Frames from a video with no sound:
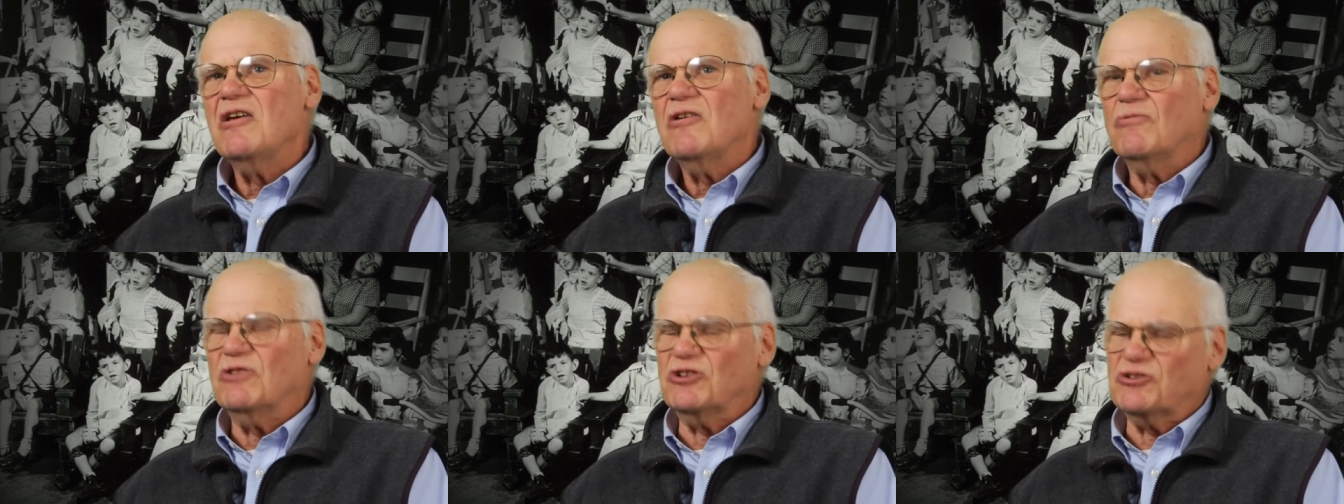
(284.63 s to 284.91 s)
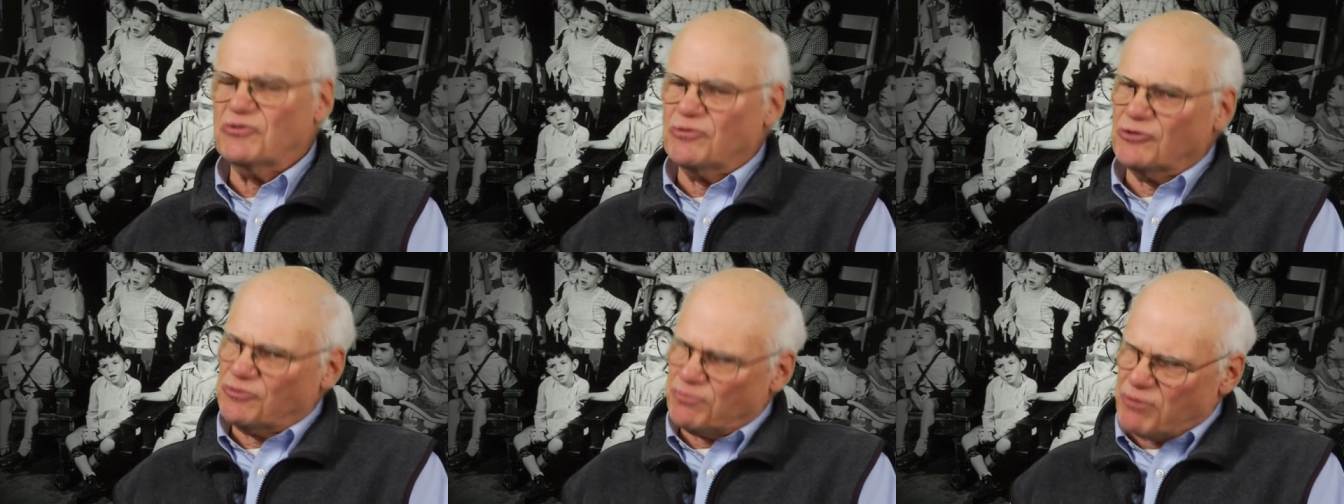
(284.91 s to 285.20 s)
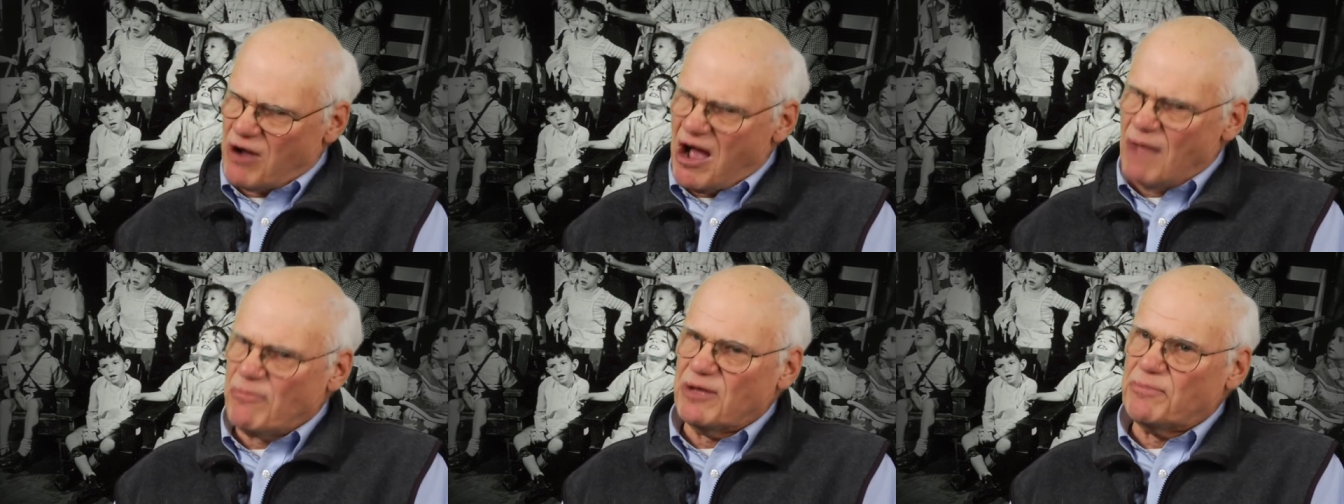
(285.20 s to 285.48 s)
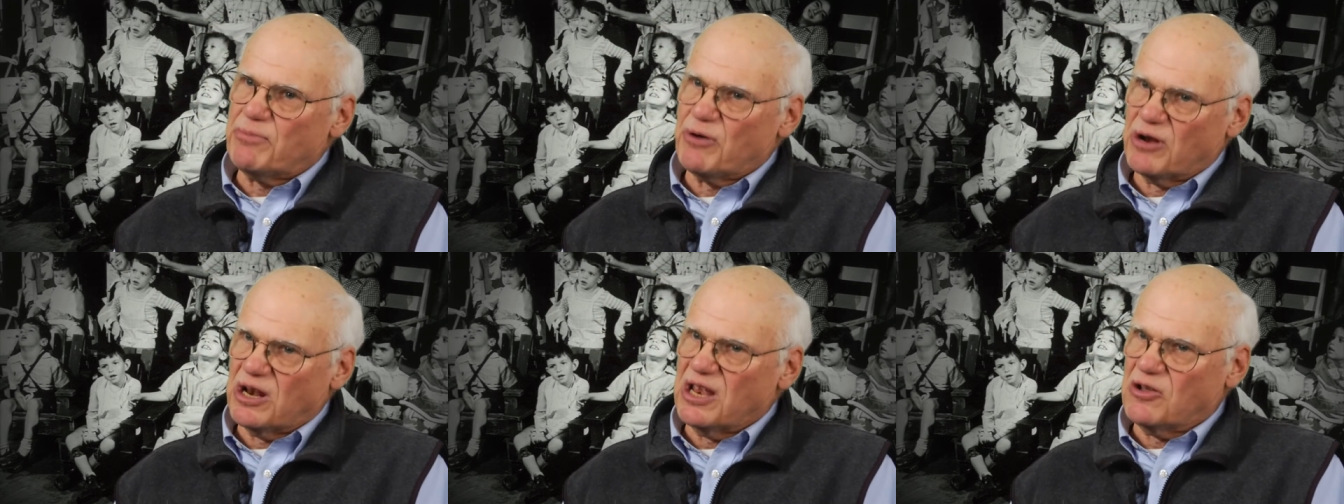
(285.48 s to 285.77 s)
which was
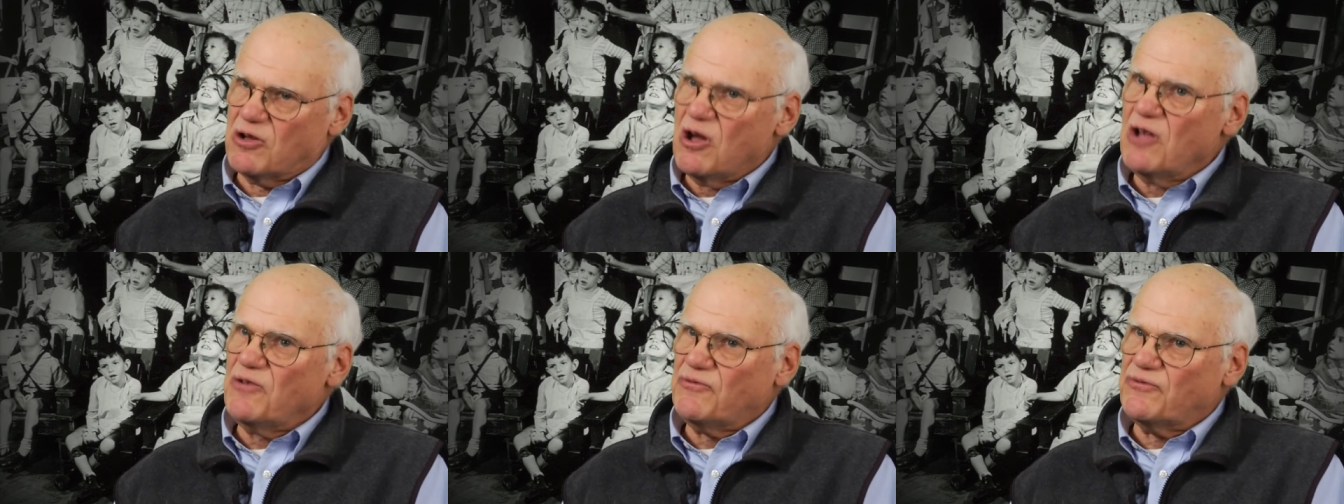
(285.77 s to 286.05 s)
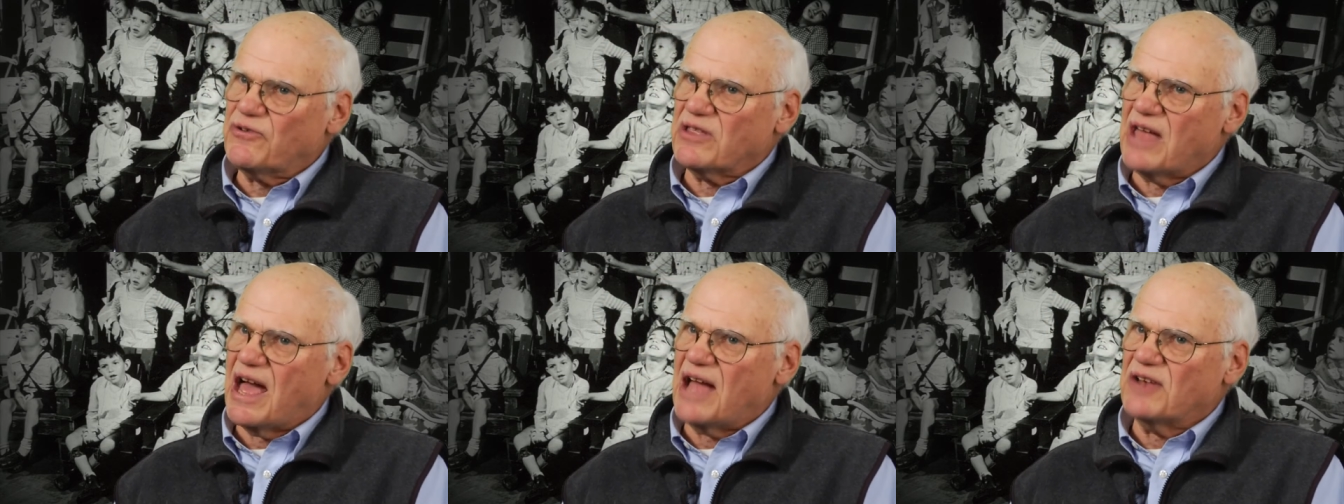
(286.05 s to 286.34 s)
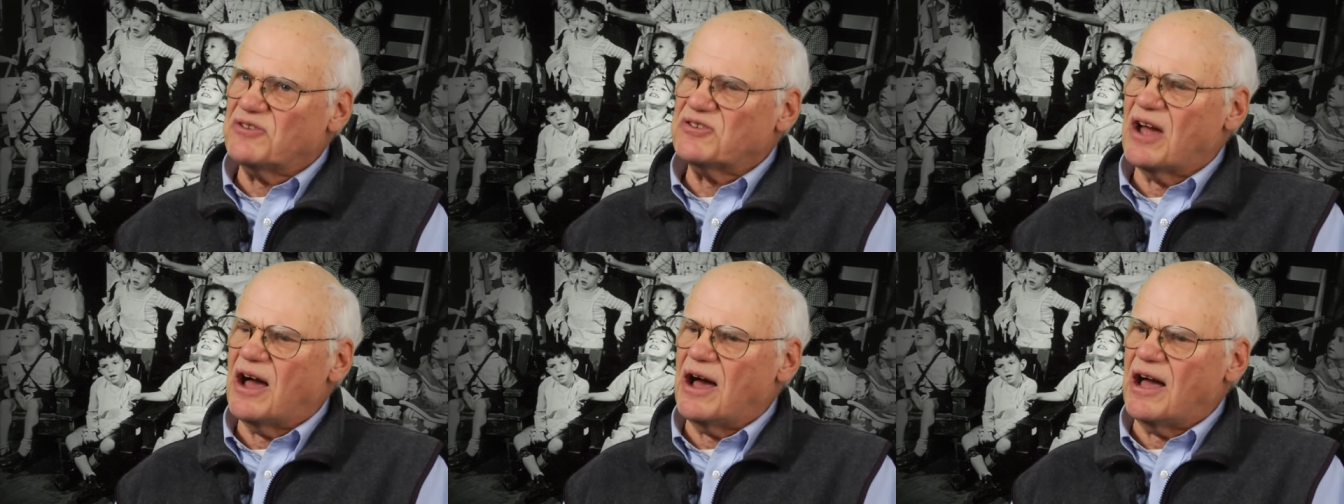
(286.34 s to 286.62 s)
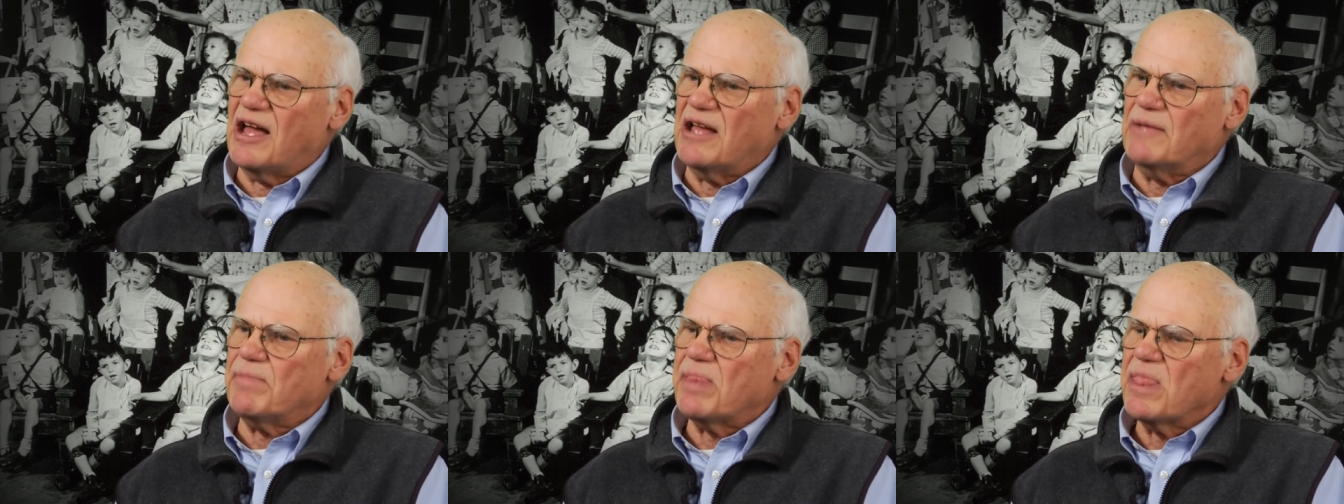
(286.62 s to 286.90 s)
probably pretty good for that
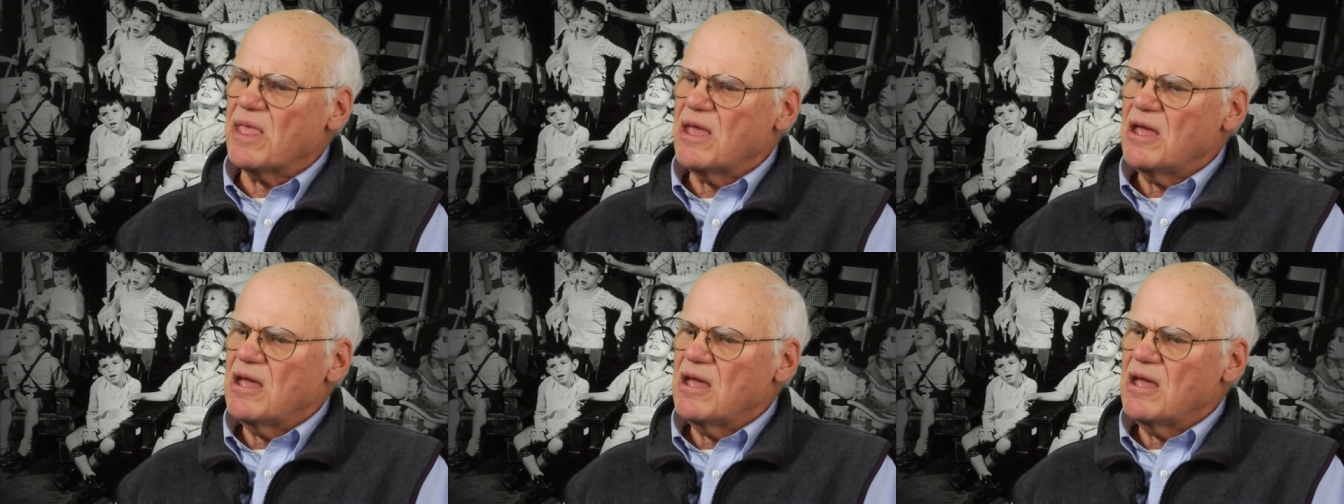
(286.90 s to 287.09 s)
time.